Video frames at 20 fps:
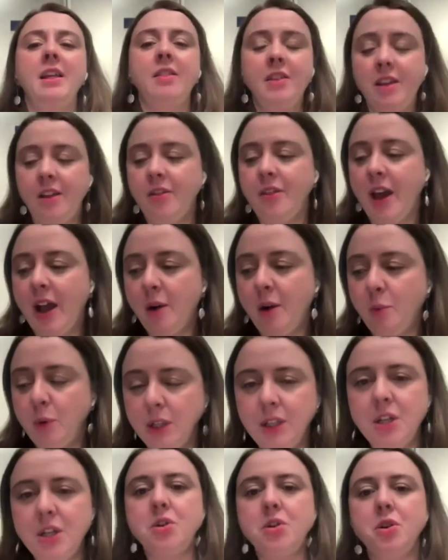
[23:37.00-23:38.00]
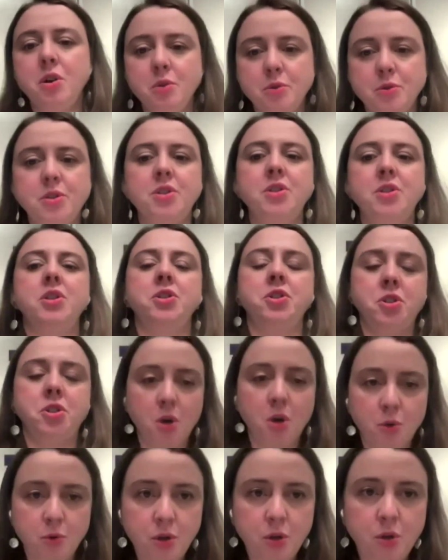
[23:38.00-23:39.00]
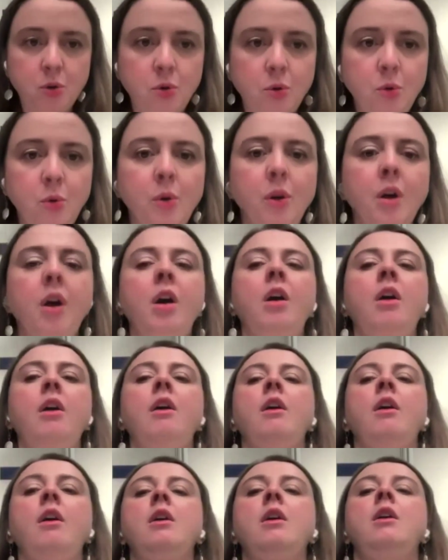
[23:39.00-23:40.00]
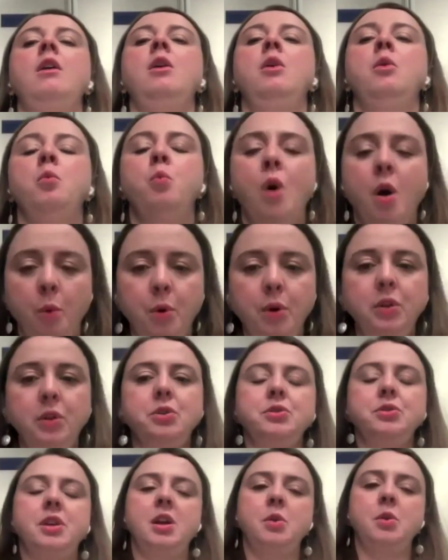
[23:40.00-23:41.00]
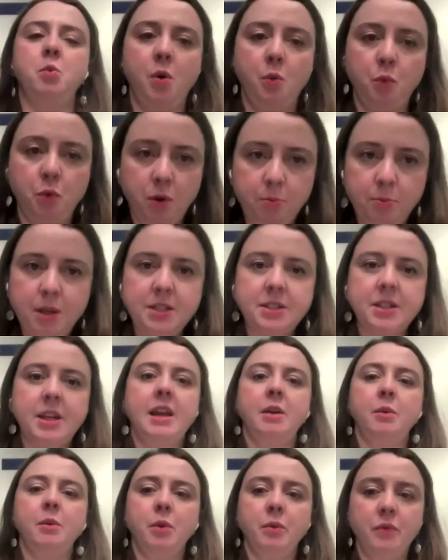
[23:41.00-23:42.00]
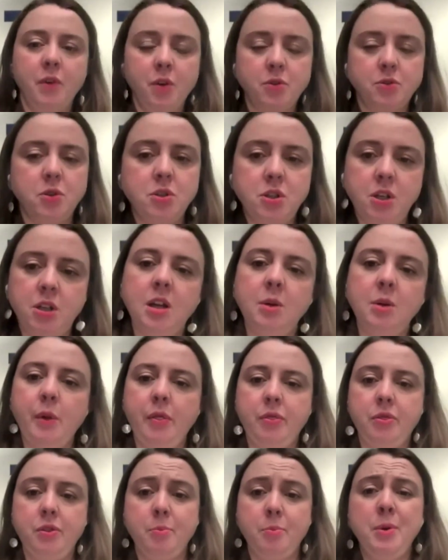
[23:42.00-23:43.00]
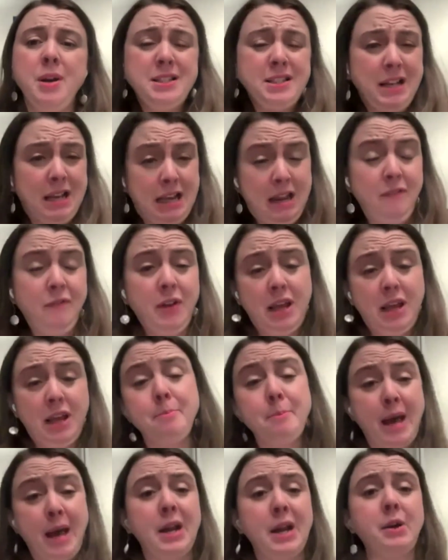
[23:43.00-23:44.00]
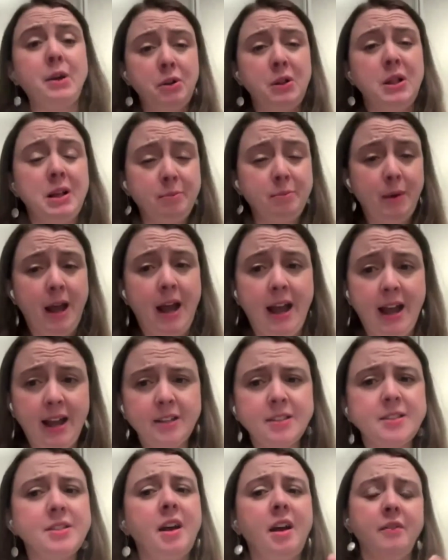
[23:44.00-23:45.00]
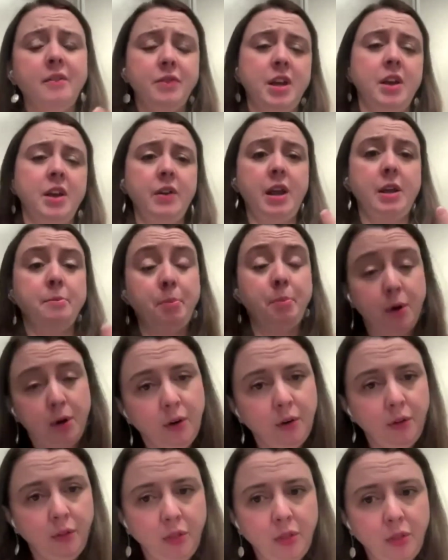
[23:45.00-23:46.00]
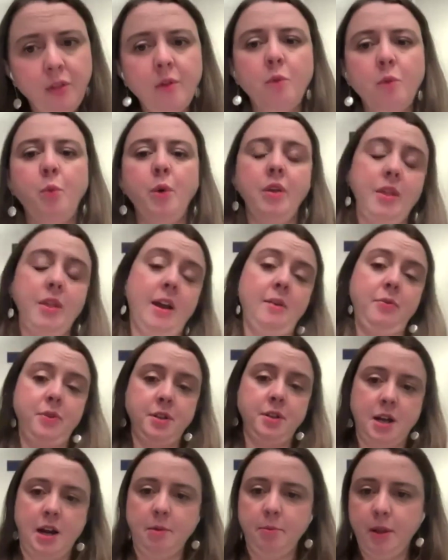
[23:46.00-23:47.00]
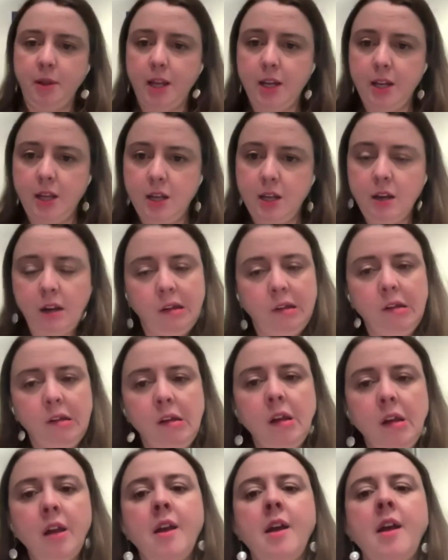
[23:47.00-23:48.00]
And I think that really goes to show you what we're losing, what we're missing when folks are dealing with the pretty significant medical impacts of giving birth without the time they need.